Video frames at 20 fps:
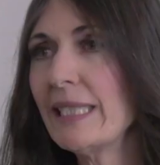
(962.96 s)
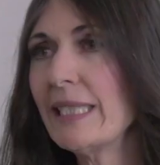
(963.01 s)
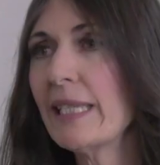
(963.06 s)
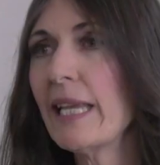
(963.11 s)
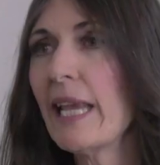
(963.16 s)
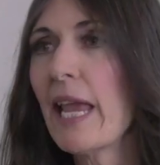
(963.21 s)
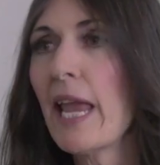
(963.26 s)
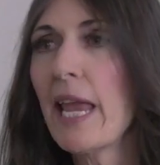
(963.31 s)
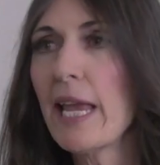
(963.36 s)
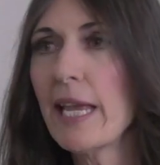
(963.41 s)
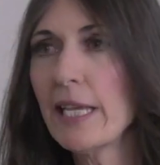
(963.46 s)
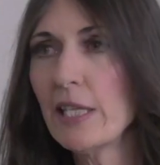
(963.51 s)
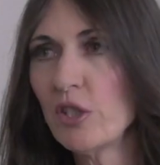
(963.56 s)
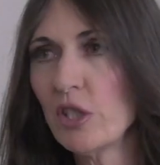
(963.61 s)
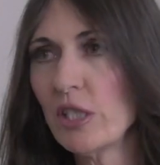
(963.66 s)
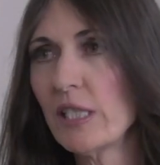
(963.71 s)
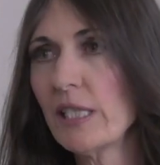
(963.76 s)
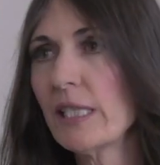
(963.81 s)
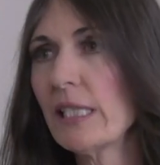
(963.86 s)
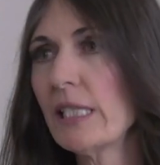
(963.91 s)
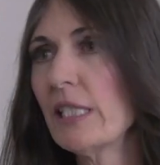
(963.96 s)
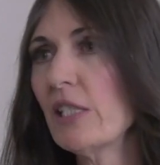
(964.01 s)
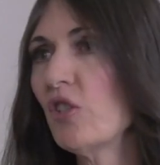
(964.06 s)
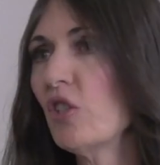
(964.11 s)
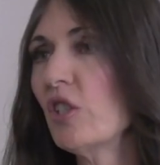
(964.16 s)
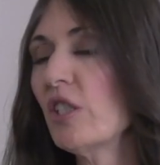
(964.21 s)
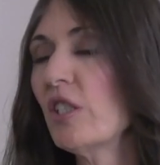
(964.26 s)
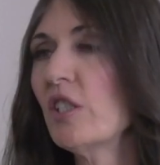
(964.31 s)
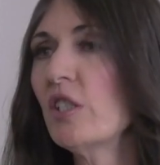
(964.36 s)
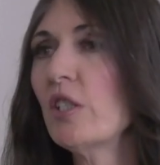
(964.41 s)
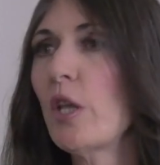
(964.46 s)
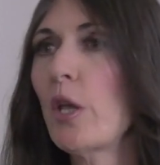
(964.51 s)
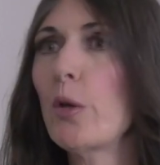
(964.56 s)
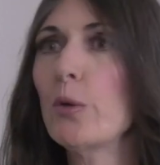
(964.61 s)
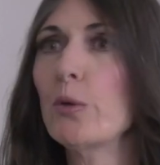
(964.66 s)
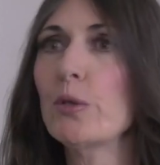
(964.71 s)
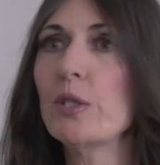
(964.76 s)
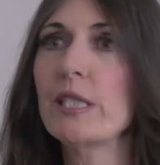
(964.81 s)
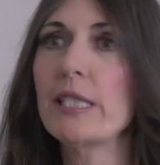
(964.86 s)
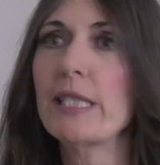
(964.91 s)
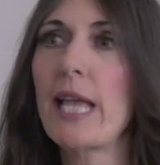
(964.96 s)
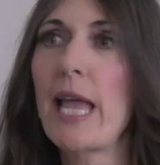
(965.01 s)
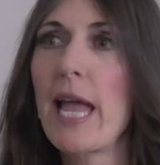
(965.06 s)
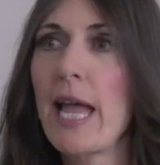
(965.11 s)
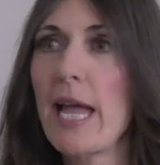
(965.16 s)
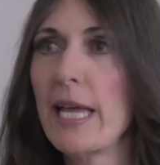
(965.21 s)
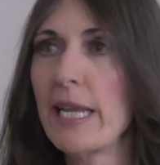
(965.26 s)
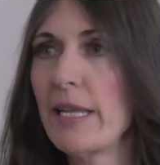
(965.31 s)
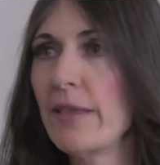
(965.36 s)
in cages, and it's just so sad,